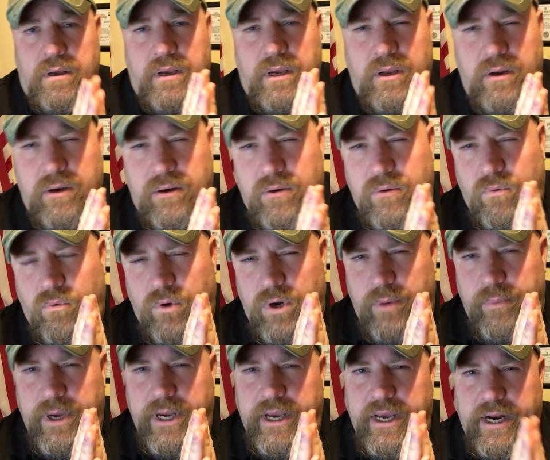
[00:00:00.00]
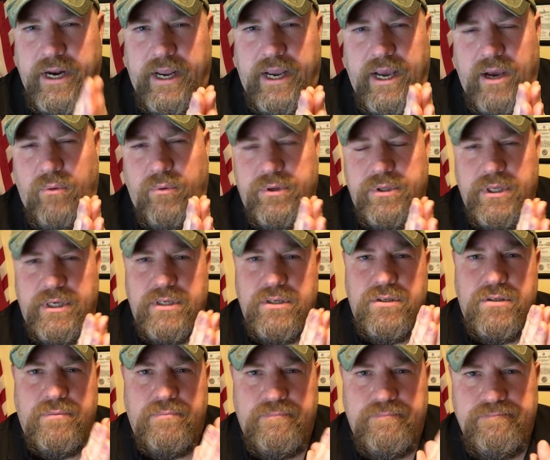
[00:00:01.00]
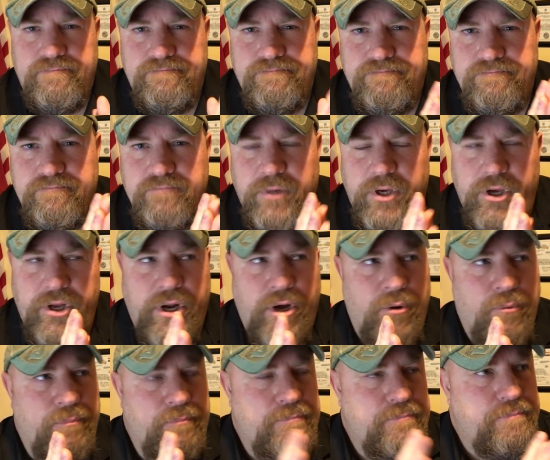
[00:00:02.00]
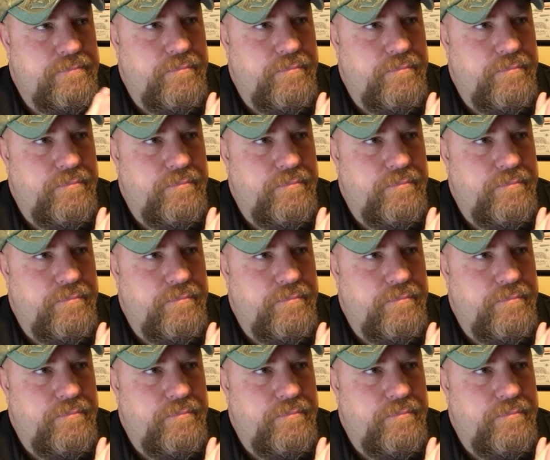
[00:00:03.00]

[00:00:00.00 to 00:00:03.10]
And what am I getting at with this? You know,